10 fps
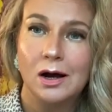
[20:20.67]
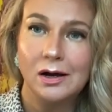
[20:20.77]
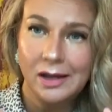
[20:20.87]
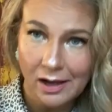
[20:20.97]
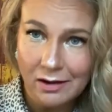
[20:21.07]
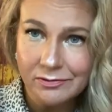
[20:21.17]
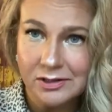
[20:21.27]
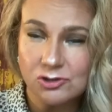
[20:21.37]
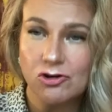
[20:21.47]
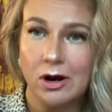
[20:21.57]
have
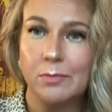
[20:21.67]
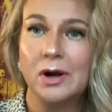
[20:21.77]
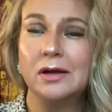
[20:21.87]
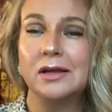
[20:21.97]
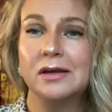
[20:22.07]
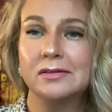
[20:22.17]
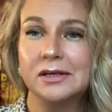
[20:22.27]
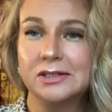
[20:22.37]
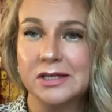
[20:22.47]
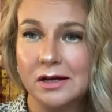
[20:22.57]
the trauma and
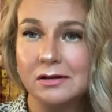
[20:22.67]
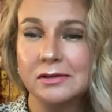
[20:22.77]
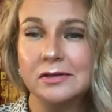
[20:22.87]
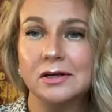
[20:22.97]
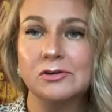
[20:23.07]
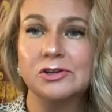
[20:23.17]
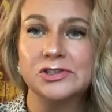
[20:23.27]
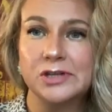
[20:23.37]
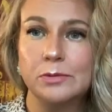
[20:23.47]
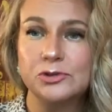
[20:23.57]
they tell that there is
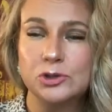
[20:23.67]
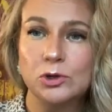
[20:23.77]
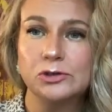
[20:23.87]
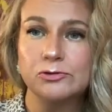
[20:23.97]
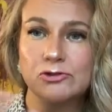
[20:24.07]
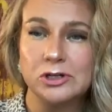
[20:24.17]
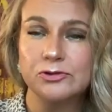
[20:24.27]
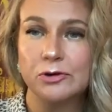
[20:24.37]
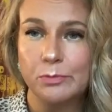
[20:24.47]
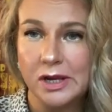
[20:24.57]
some sort of
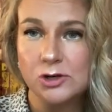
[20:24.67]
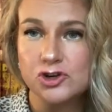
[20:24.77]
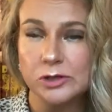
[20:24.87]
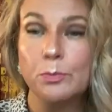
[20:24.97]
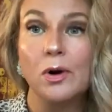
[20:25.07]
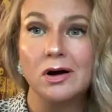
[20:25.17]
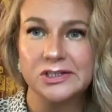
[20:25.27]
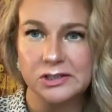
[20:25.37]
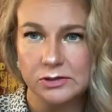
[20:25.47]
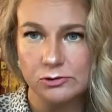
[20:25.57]
transformation,
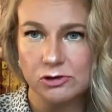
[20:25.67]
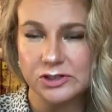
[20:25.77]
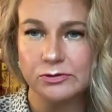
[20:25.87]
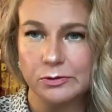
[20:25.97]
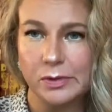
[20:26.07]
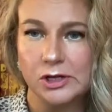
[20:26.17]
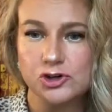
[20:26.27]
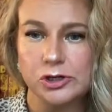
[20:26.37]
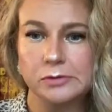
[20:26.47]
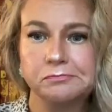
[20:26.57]
positive
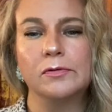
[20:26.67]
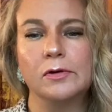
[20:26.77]
transformation.